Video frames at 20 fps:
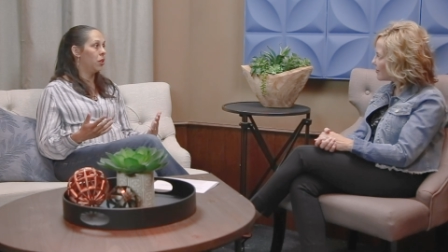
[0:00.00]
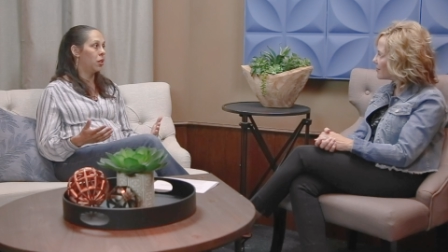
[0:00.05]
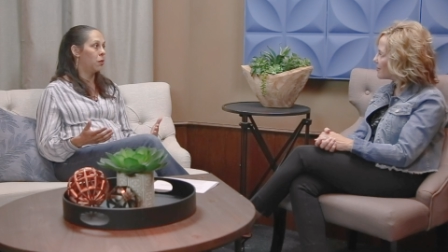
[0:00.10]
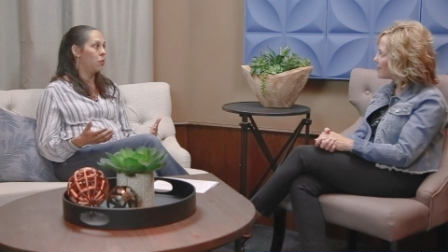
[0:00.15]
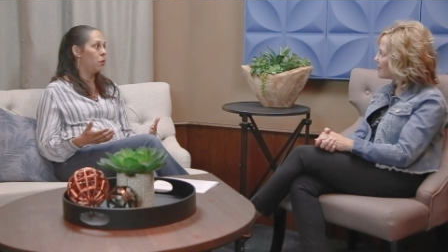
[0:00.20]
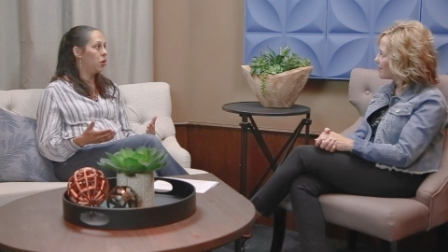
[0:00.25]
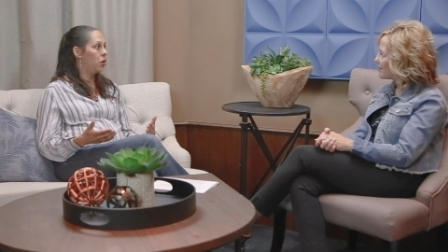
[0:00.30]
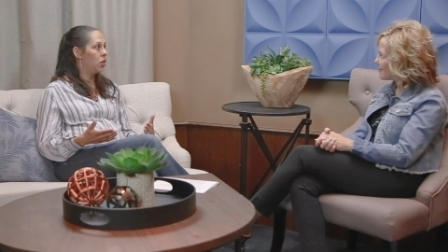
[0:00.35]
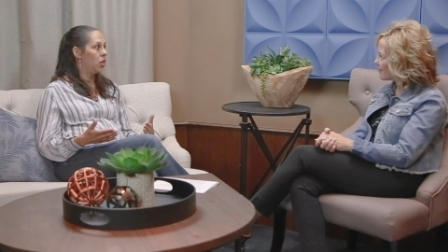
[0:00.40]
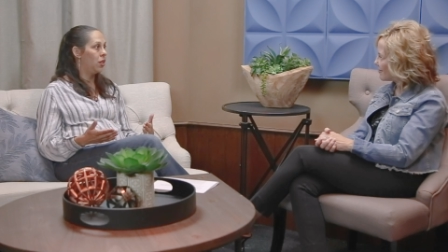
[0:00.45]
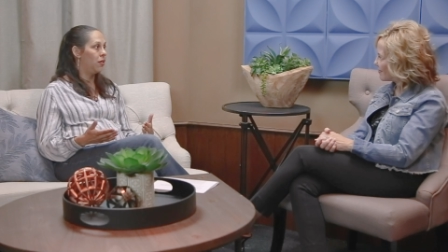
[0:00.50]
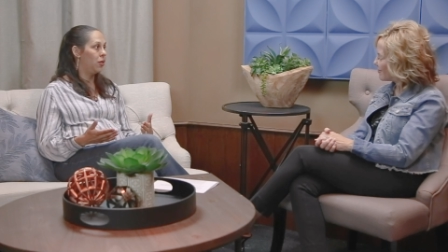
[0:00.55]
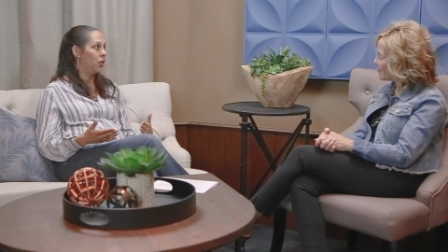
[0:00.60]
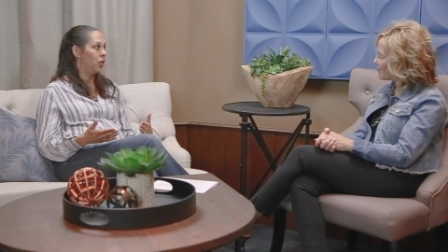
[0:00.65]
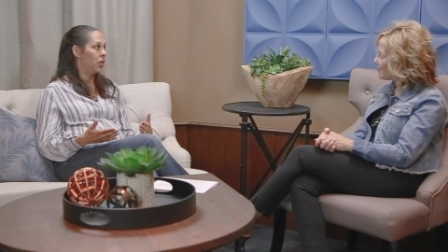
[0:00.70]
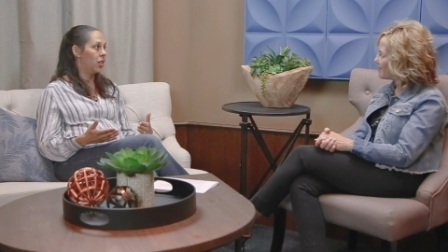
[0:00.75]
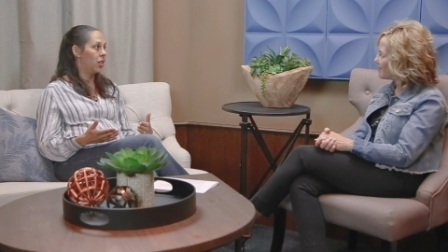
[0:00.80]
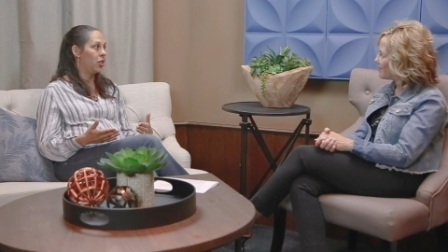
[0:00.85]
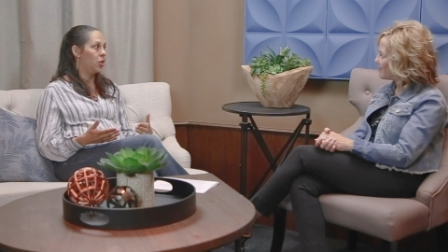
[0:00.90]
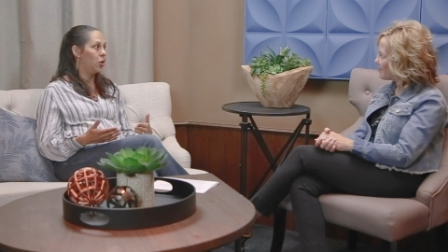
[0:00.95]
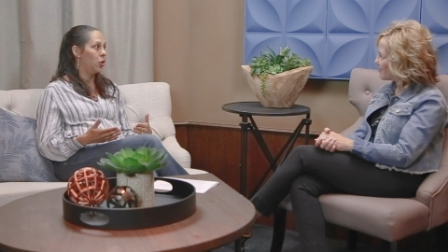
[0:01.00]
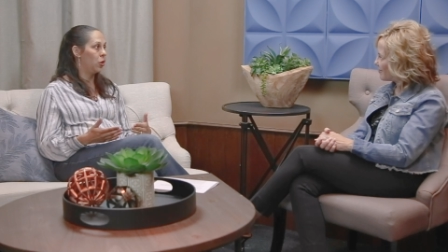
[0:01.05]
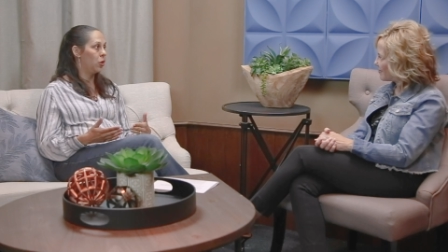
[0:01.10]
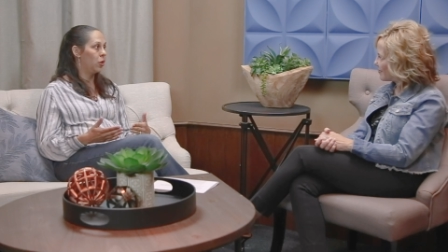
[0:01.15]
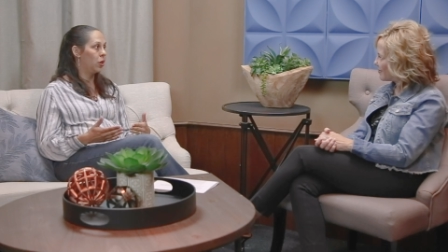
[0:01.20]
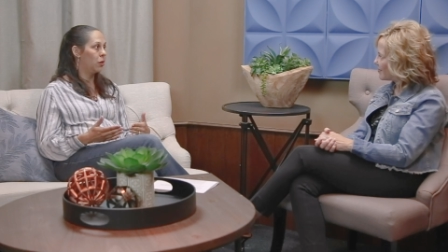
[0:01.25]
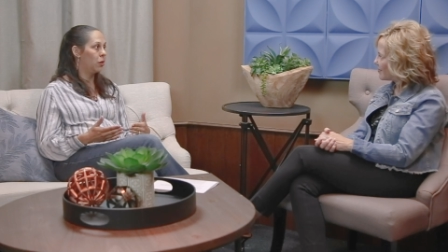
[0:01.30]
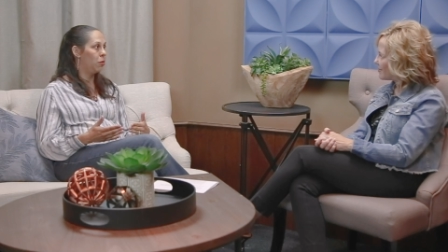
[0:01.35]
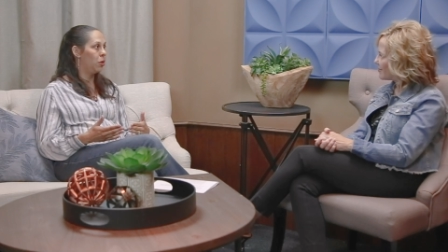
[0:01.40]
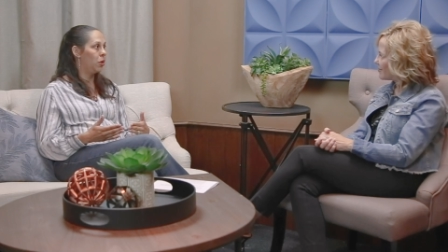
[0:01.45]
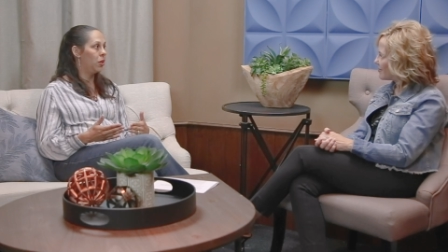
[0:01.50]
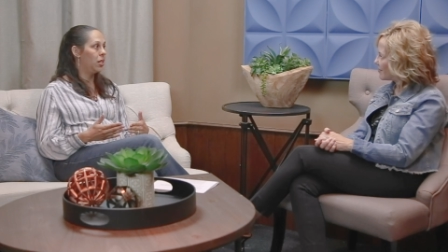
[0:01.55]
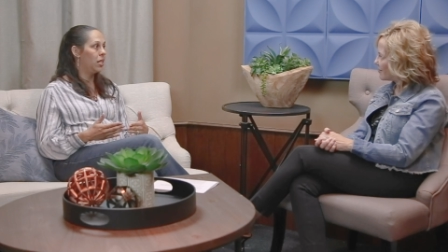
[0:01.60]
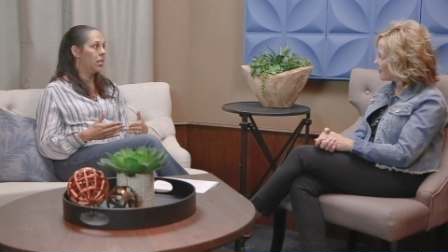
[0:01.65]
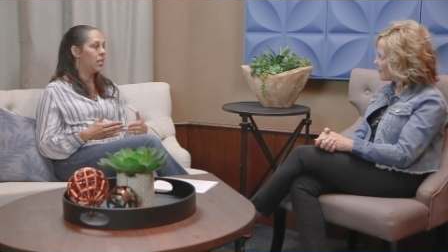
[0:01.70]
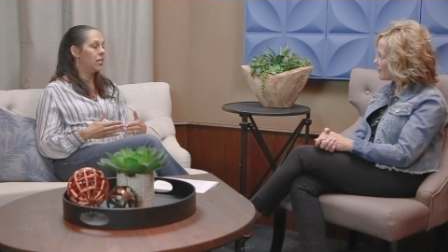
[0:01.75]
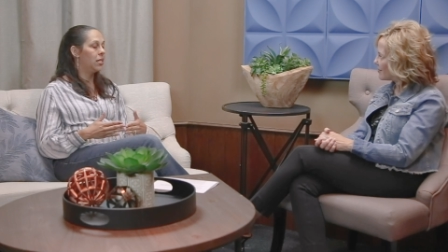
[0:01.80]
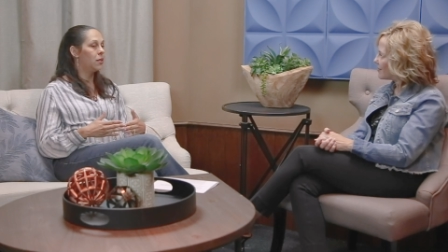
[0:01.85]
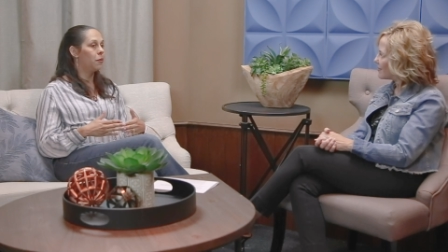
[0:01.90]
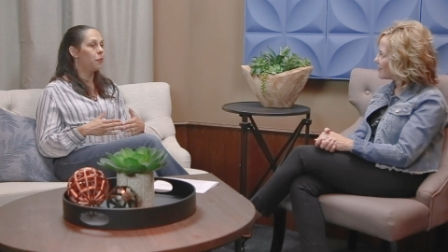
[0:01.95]
in the mm-hmm. community if you look in your local
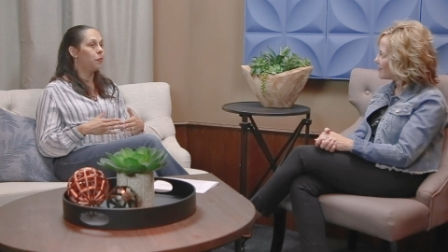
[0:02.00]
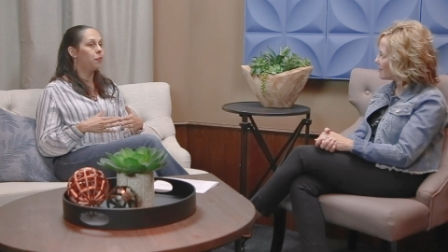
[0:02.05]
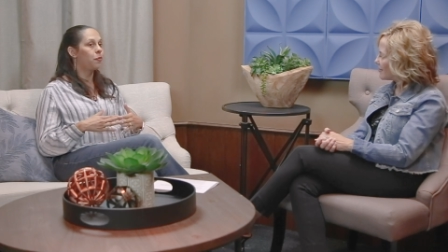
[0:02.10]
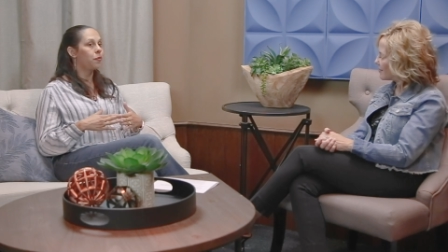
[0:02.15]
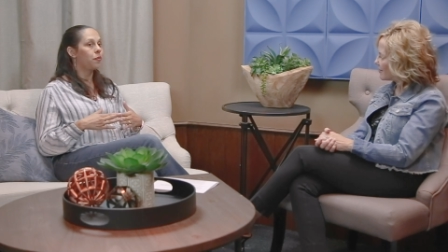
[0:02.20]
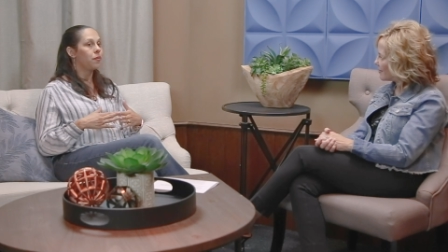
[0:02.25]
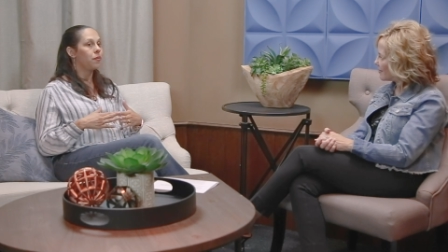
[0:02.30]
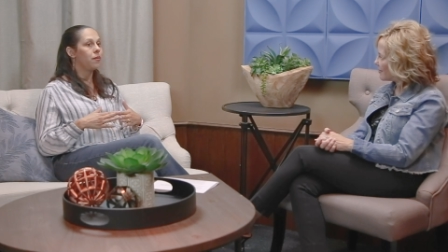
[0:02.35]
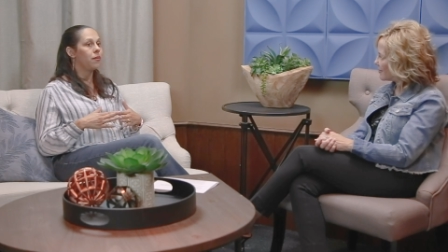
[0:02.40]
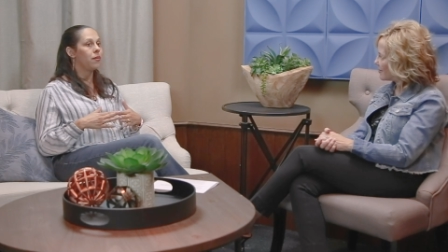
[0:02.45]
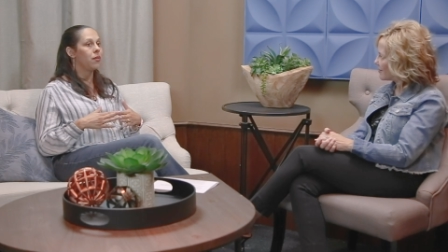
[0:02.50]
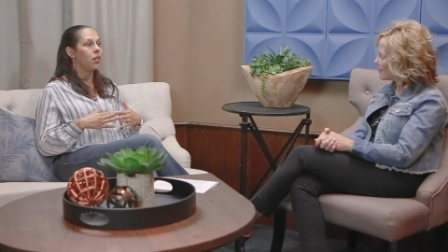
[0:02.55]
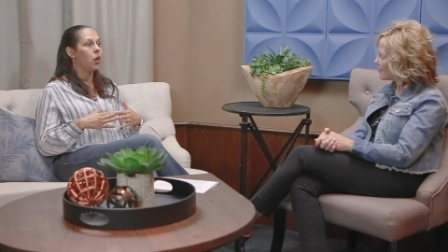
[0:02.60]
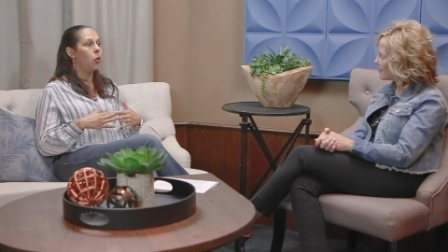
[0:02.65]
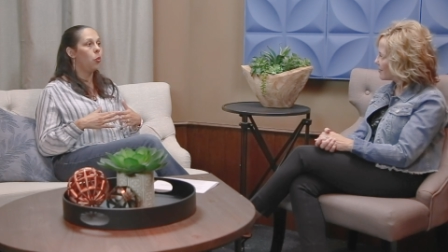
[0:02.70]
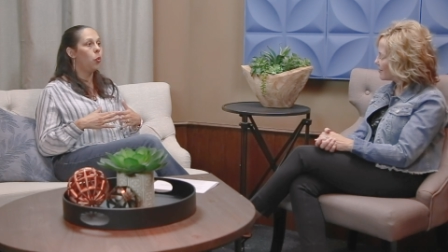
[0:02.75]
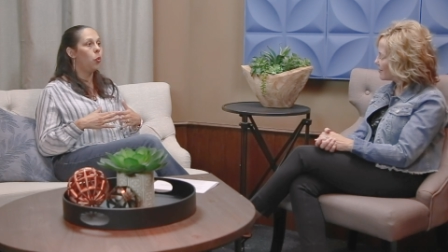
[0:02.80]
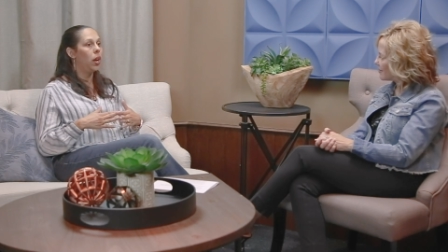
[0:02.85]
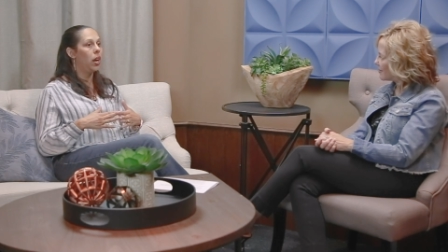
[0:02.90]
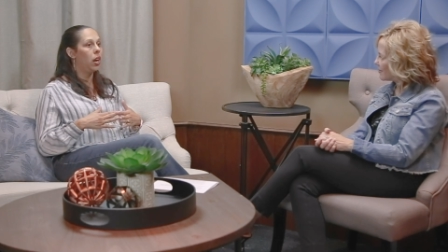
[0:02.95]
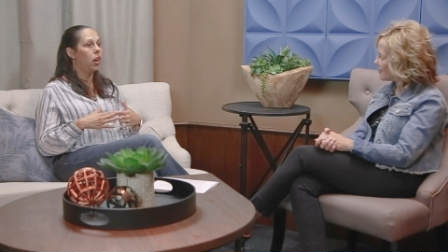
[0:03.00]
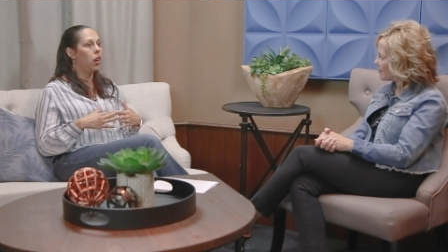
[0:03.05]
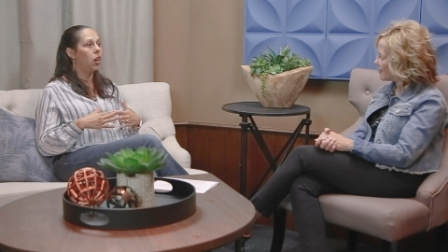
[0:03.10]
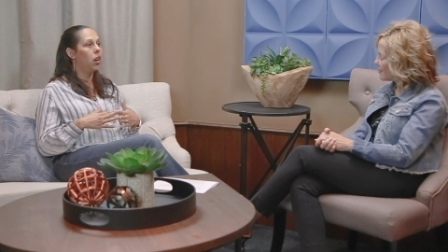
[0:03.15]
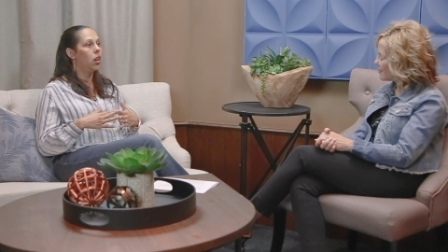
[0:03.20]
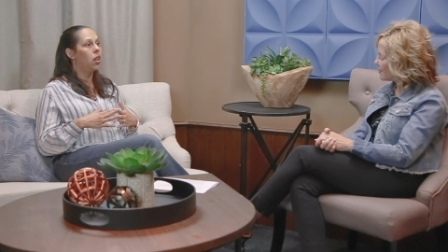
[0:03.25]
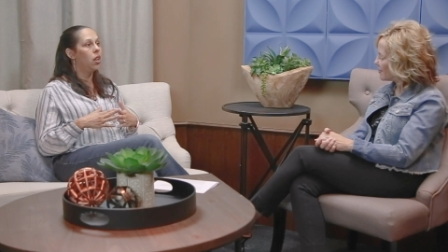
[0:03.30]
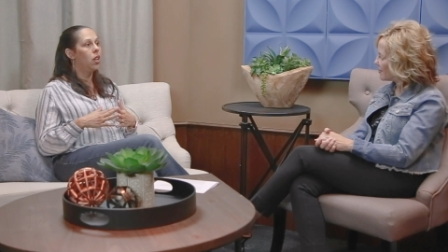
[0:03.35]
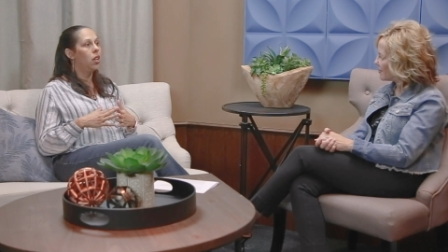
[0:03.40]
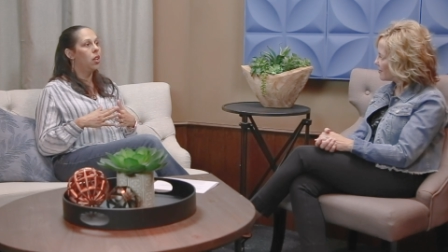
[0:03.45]
communities mm-hmm. where